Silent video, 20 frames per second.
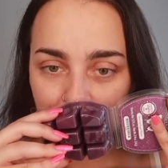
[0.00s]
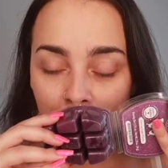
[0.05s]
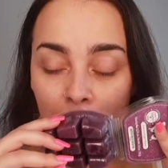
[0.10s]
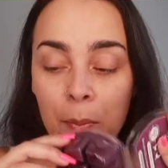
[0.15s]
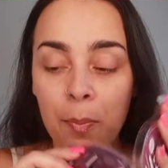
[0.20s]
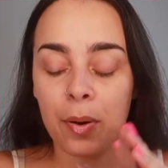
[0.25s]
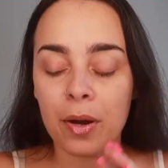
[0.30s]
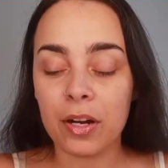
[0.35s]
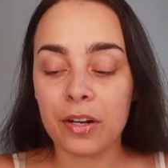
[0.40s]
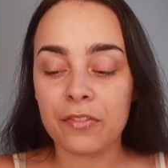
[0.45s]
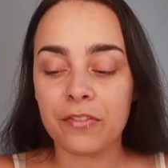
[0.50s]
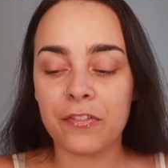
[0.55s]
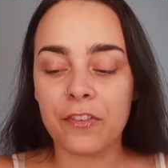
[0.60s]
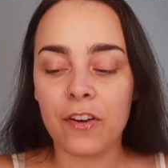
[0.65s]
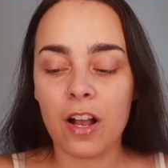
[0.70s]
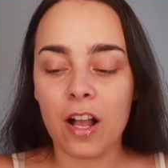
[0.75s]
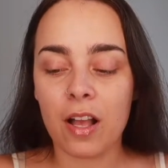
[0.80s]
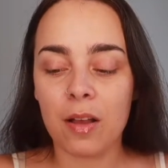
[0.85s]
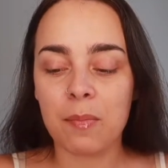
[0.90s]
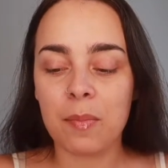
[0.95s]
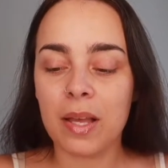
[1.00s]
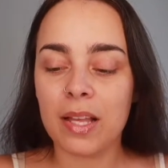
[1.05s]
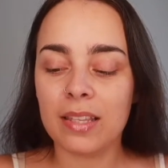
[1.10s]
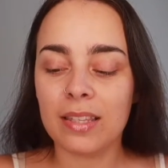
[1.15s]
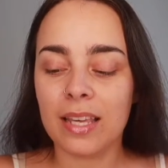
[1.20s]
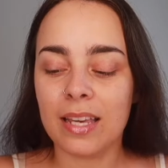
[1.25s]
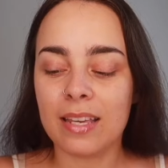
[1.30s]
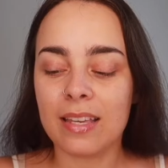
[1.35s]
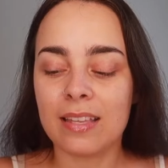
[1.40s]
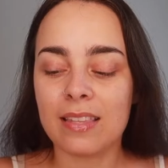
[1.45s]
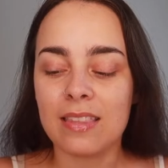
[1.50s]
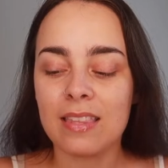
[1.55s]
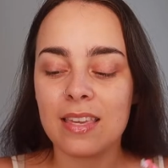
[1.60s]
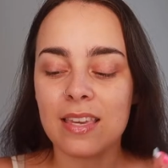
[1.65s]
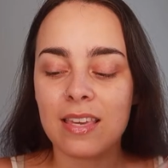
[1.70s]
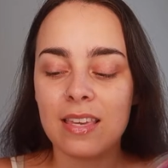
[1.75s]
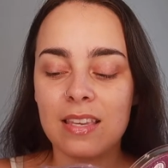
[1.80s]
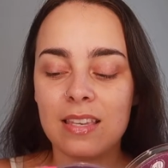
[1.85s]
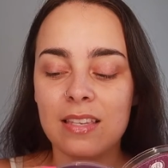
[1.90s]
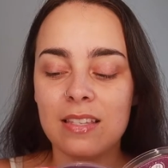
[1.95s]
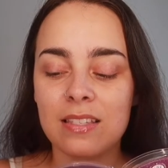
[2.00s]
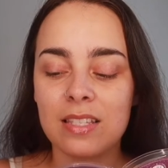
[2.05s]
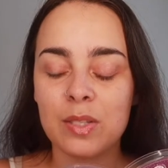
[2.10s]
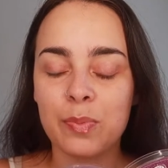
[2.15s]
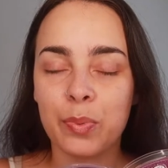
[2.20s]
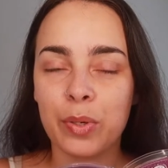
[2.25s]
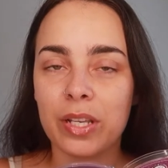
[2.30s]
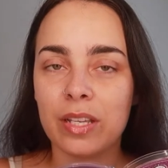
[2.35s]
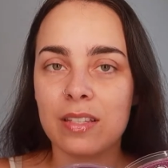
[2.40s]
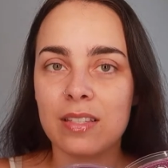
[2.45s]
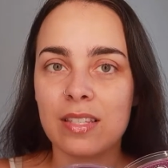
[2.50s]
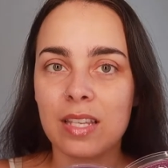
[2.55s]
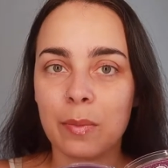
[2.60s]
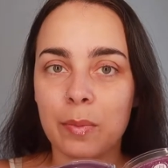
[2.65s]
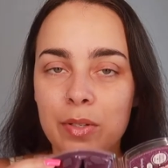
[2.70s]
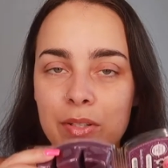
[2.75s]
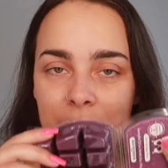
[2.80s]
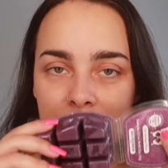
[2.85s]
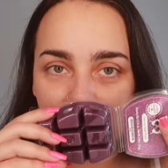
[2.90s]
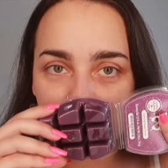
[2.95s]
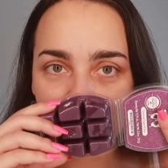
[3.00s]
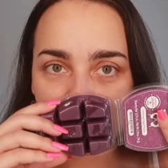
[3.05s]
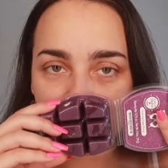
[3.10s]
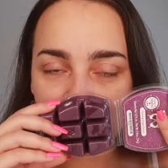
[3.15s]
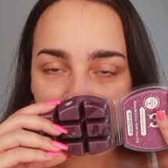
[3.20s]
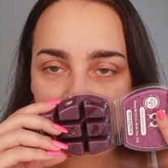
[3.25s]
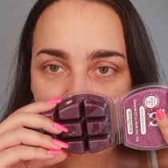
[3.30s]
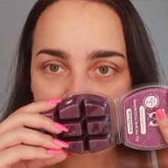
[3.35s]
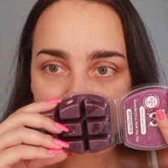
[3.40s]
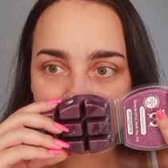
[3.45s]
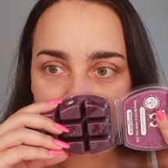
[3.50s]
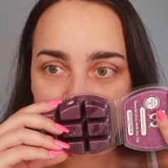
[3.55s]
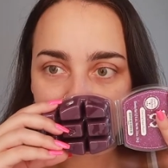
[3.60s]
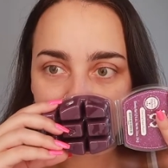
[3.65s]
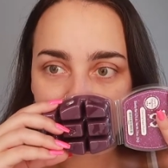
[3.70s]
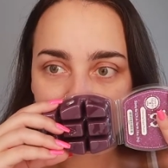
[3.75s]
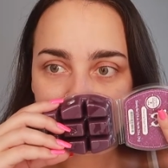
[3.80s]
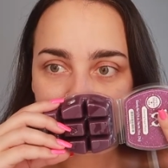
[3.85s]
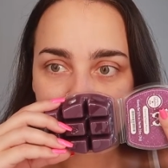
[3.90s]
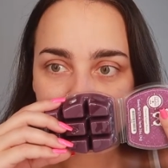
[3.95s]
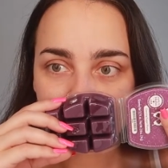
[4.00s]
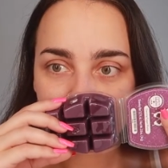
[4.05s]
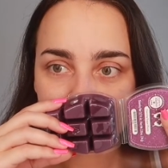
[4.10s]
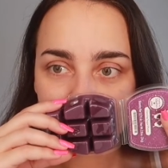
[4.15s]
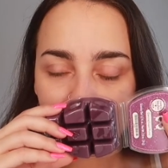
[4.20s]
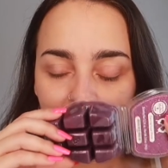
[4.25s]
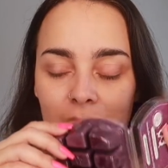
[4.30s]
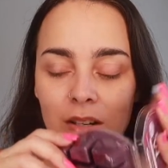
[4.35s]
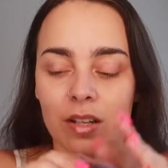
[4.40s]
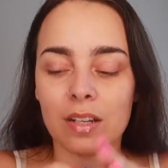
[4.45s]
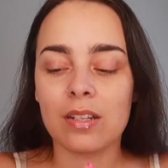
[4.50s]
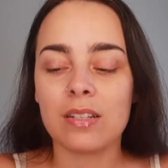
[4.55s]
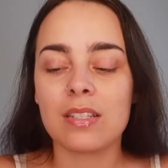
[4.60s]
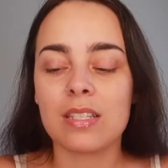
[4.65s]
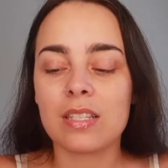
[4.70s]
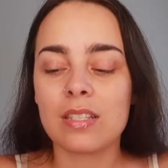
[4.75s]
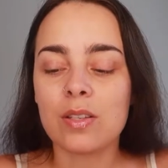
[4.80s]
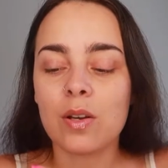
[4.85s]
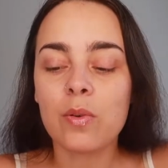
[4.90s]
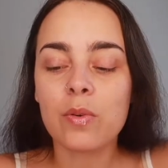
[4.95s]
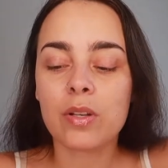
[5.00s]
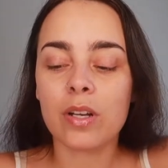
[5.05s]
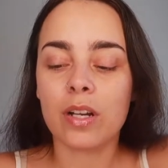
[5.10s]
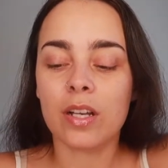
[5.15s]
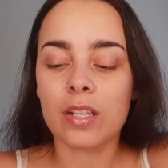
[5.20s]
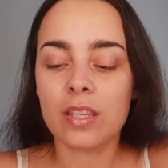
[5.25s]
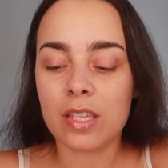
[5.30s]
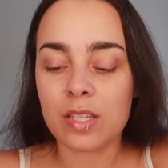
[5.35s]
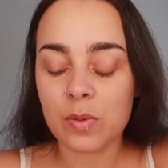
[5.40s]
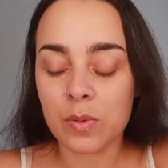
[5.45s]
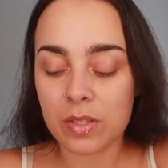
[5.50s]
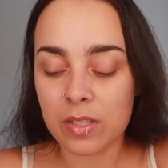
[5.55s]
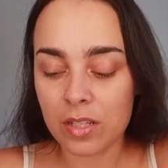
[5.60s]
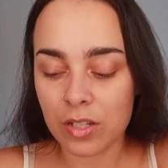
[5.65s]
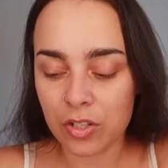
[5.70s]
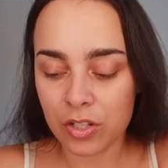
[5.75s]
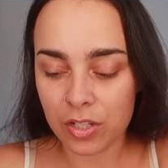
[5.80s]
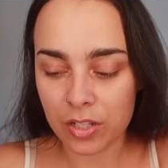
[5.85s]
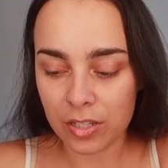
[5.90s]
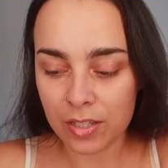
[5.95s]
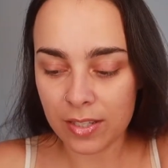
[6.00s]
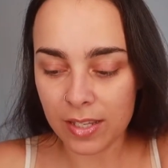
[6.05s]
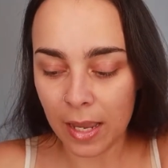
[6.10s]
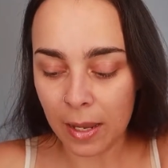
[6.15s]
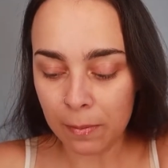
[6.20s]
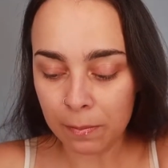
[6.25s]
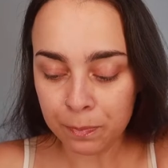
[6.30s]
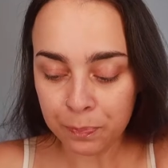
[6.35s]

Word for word: apart from like the spring and summer stuff. Oh, so good. This one's such a good scent.